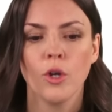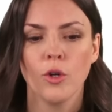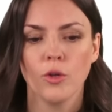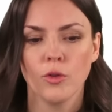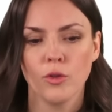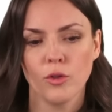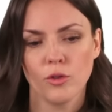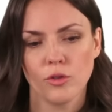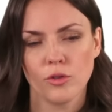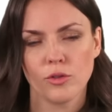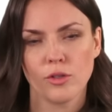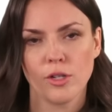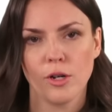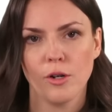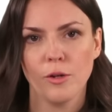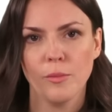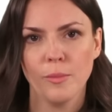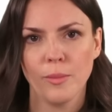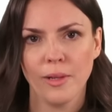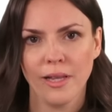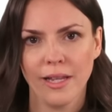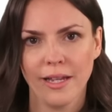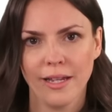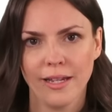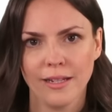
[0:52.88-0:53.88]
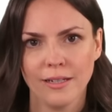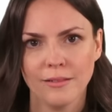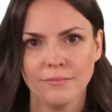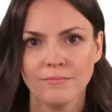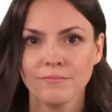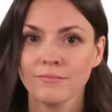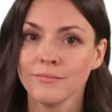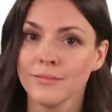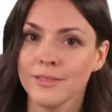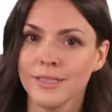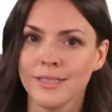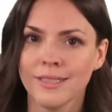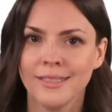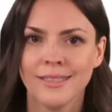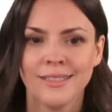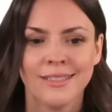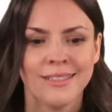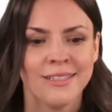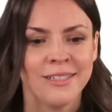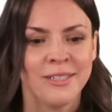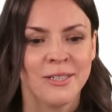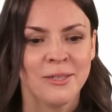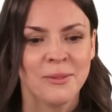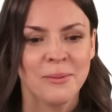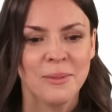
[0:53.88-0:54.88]
This is our plan.
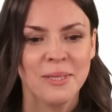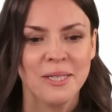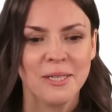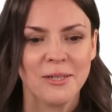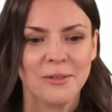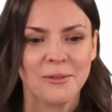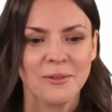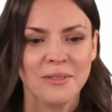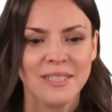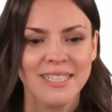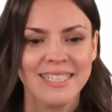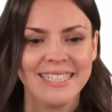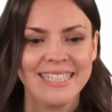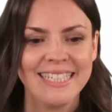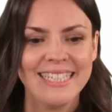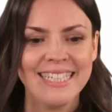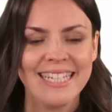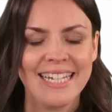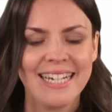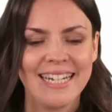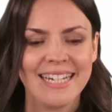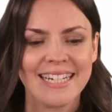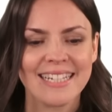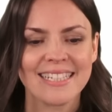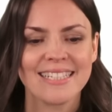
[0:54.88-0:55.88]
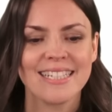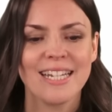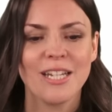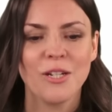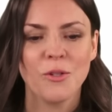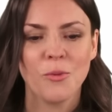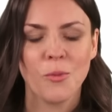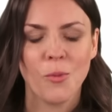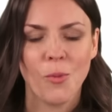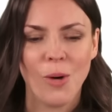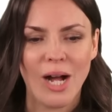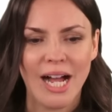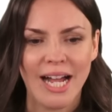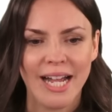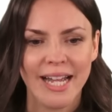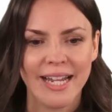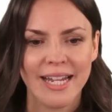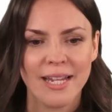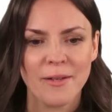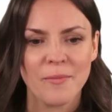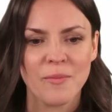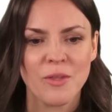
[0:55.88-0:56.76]
We only need X and Y.